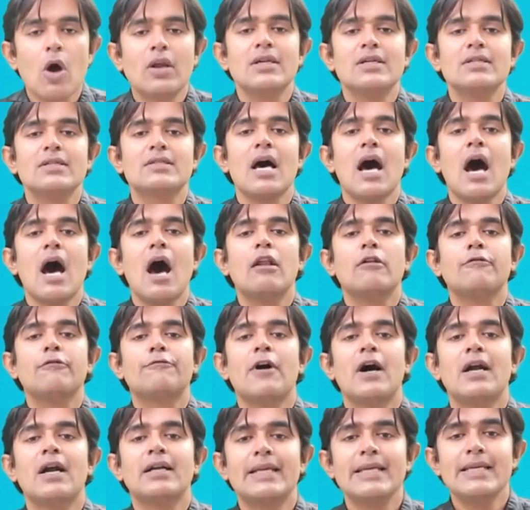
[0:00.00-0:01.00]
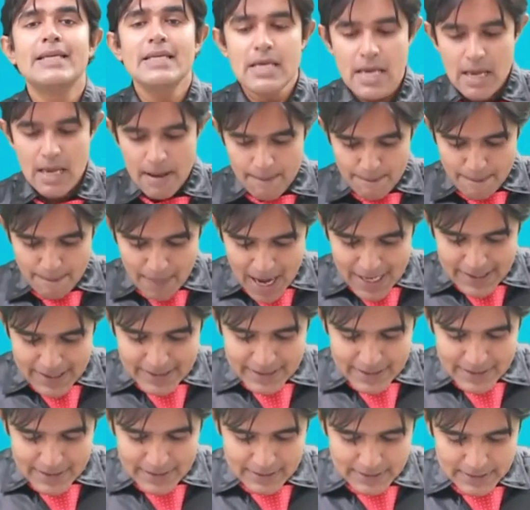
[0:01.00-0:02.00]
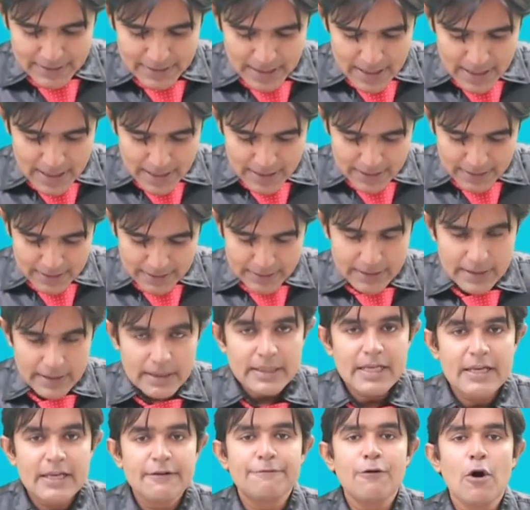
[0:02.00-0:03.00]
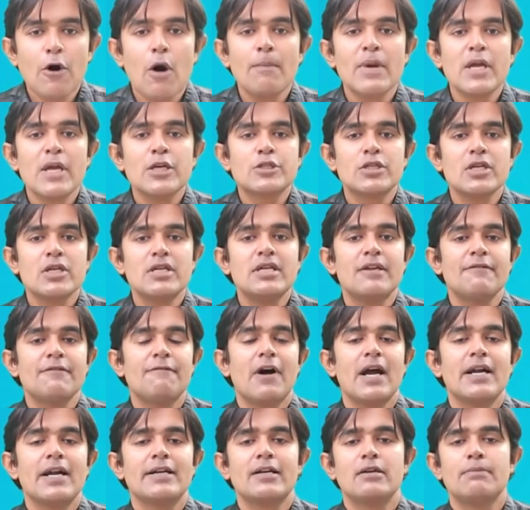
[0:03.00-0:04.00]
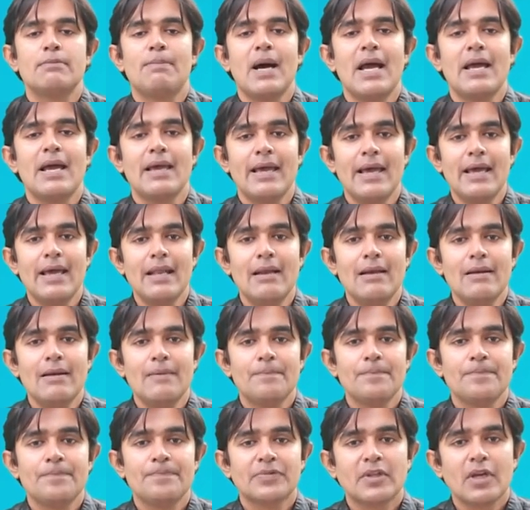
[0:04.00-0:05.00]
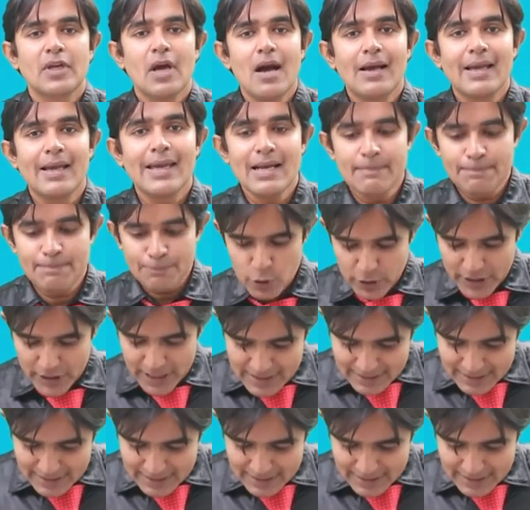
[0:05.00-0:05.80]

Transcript: is alpha T minus deformation divided by L. Again putting